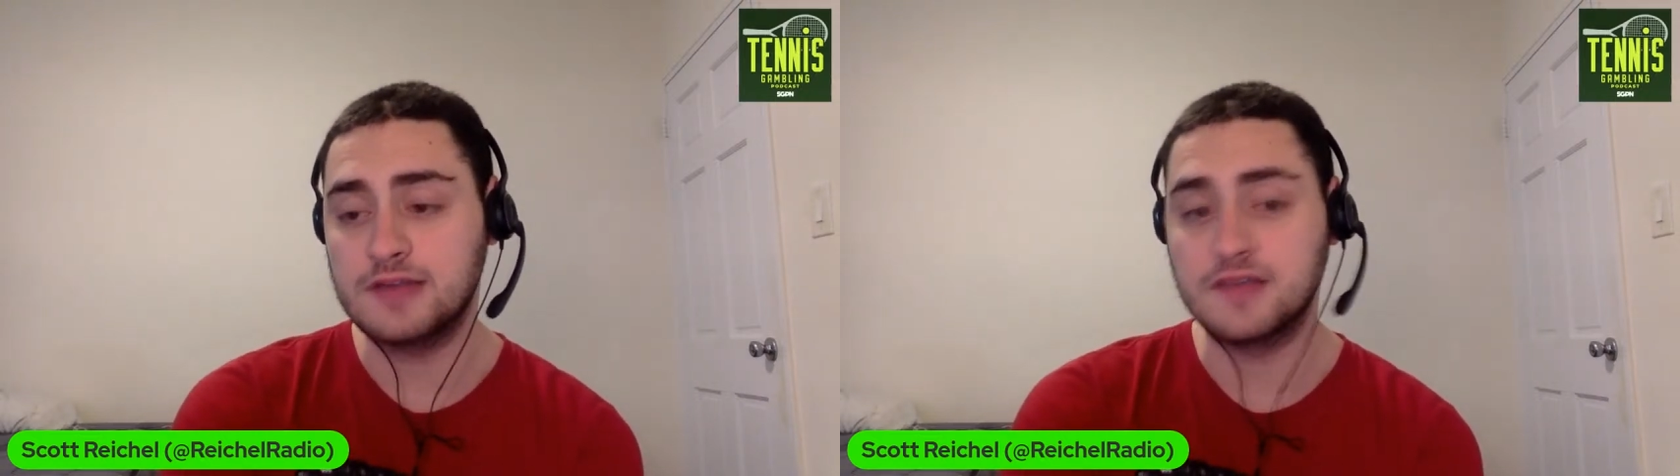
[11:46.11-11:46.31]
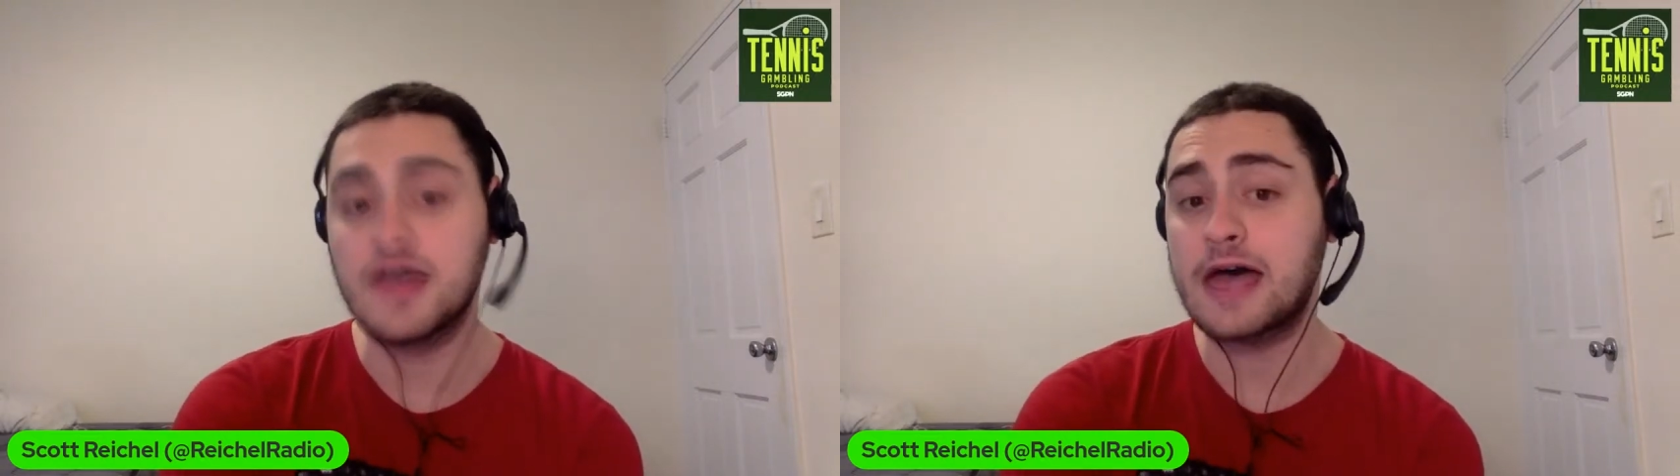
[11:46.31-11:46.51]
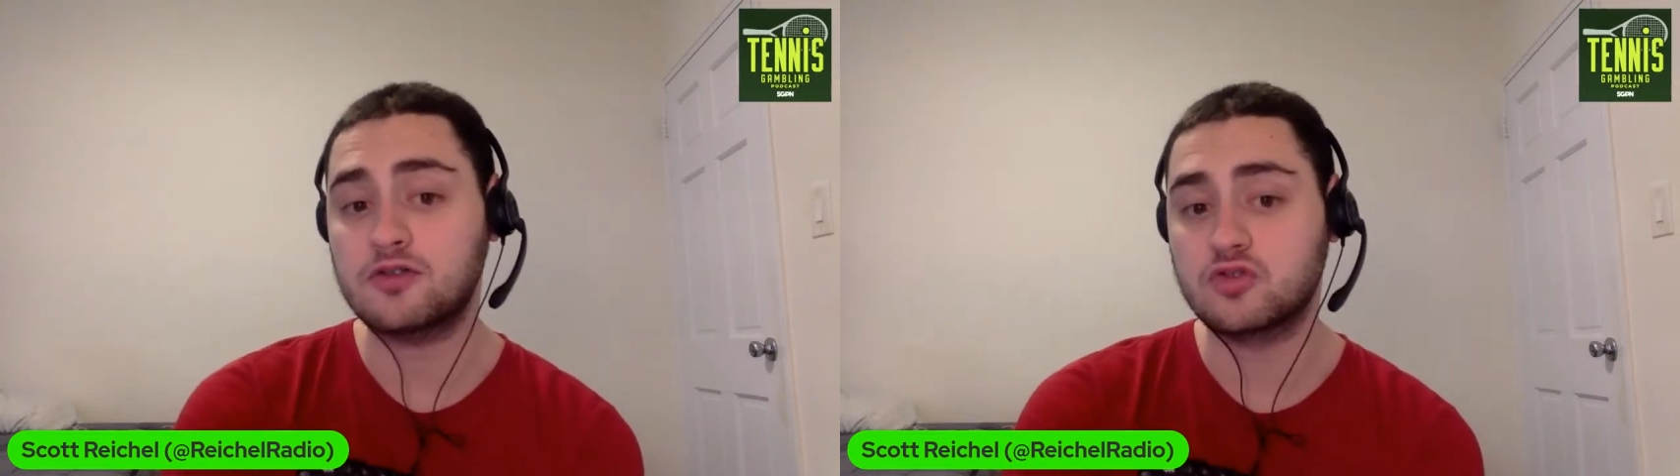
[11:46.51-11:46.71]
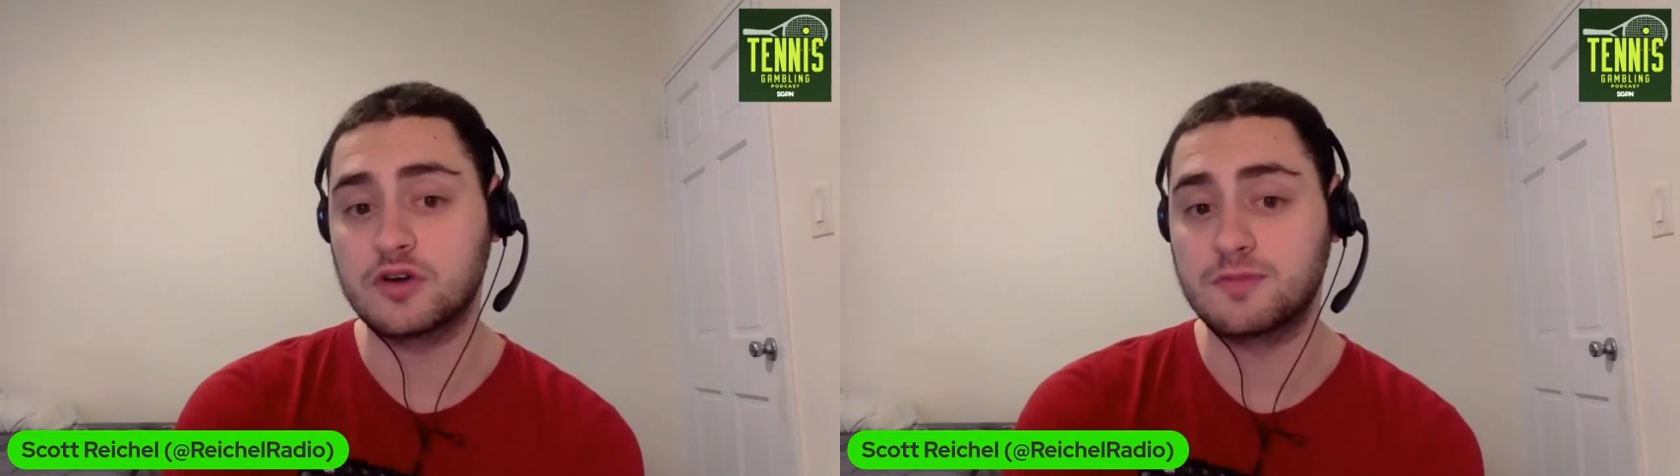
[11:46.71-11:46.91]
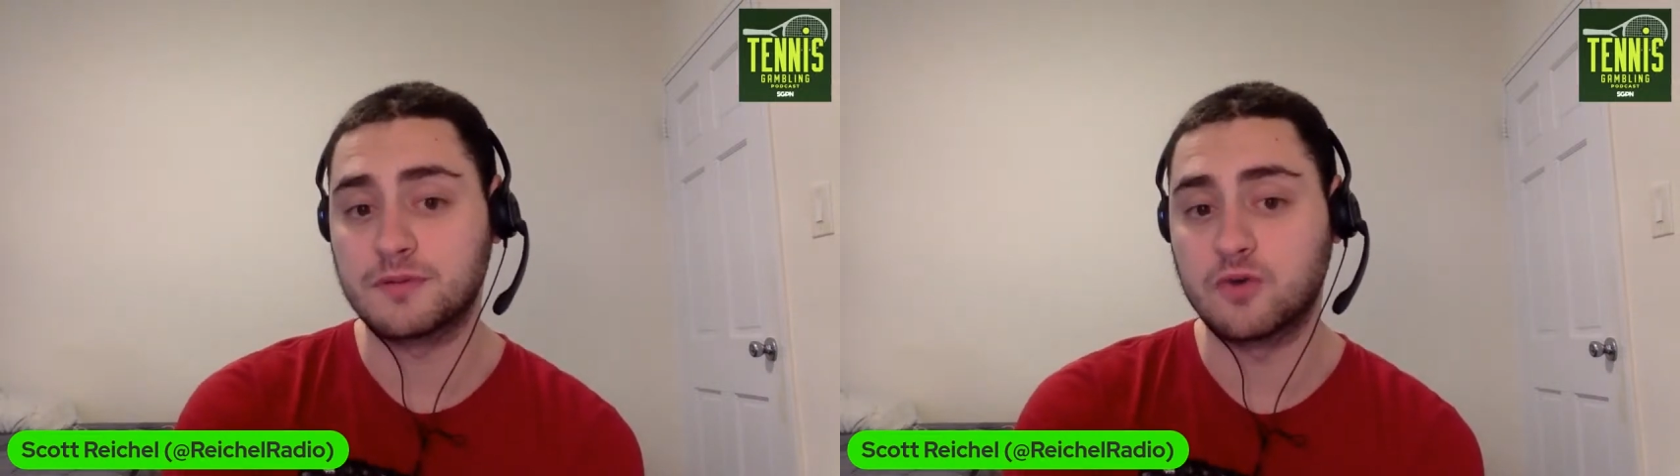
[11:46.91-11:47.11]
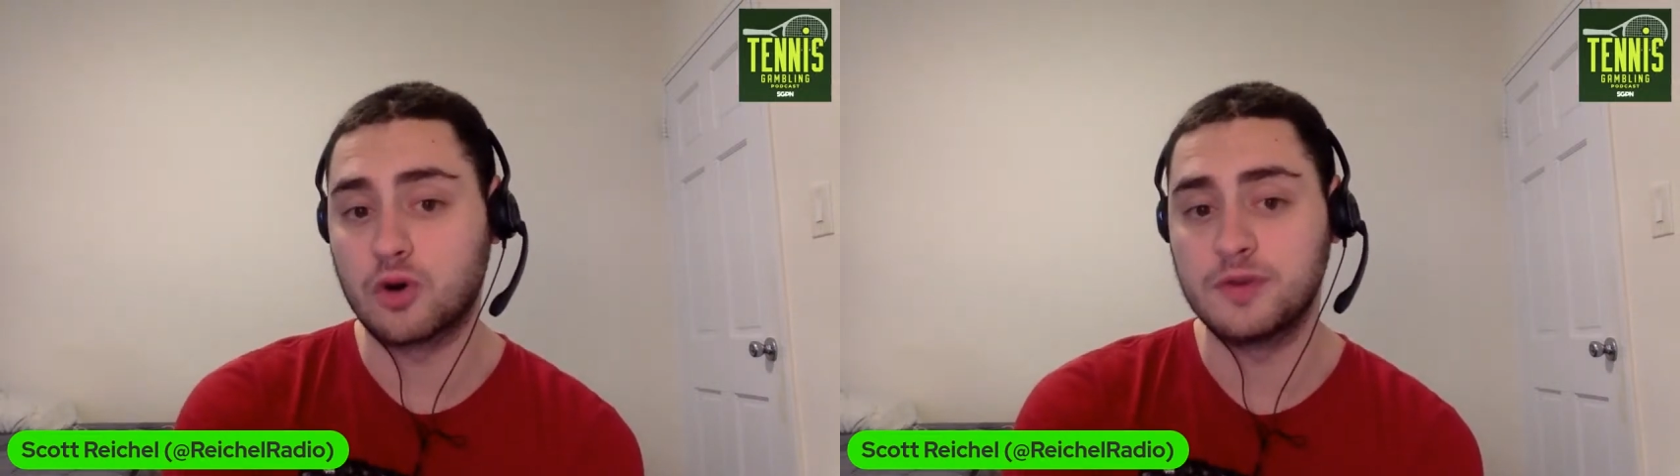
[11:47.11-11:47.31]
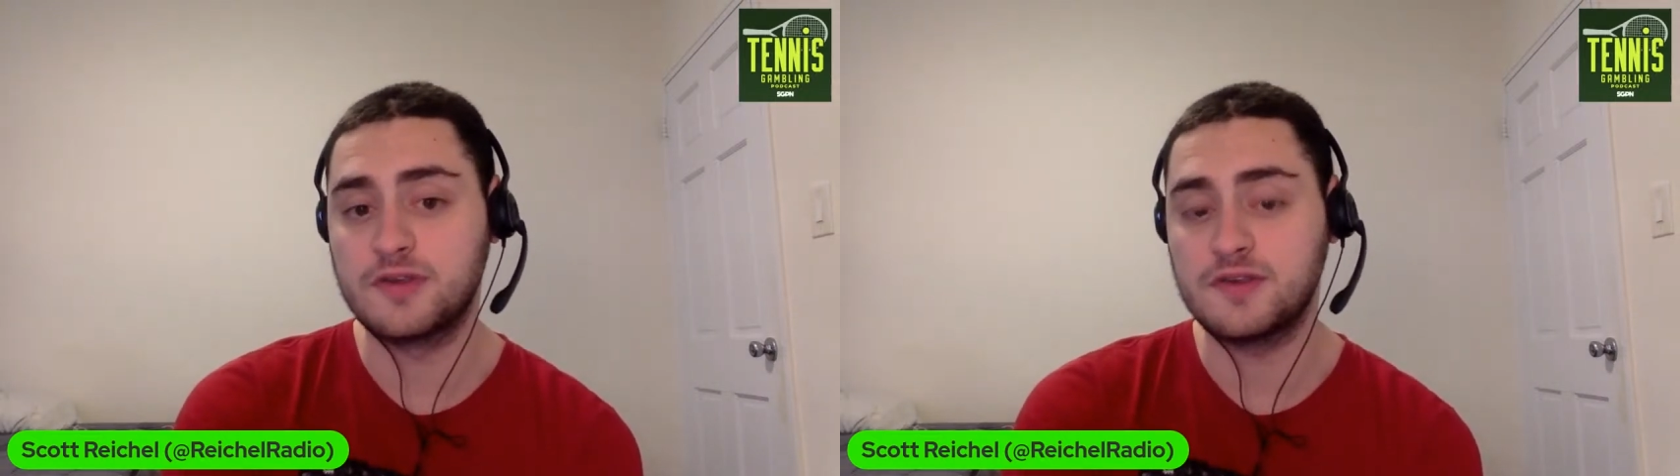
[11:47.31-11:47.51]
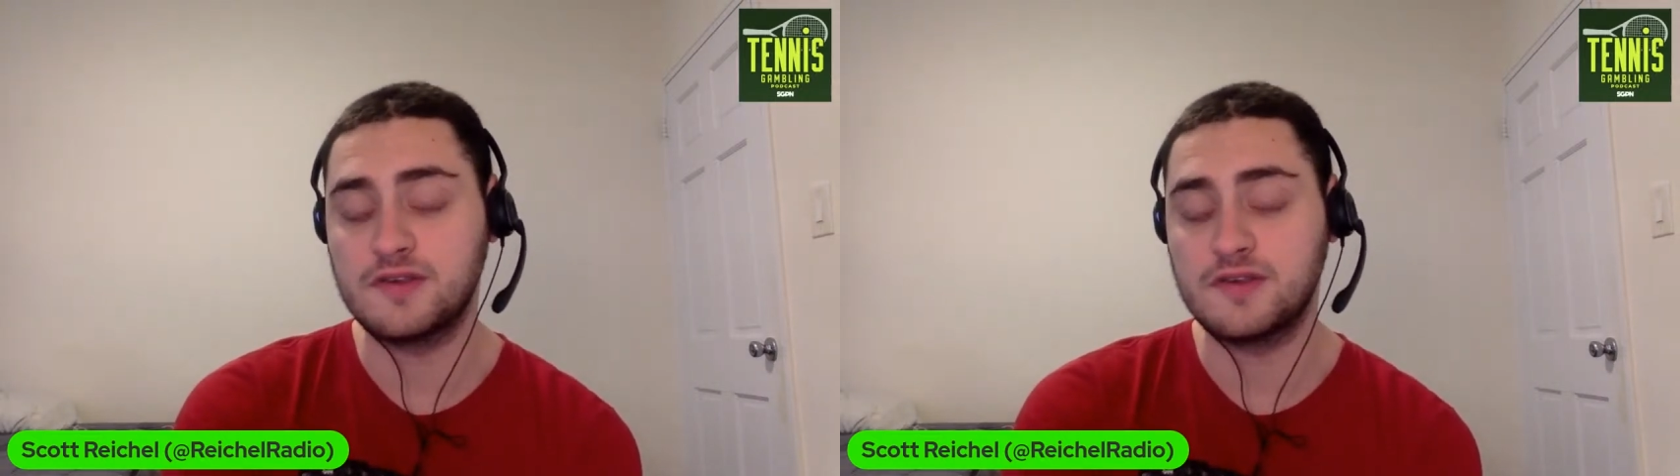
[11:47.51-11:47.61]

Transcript: disastrous performances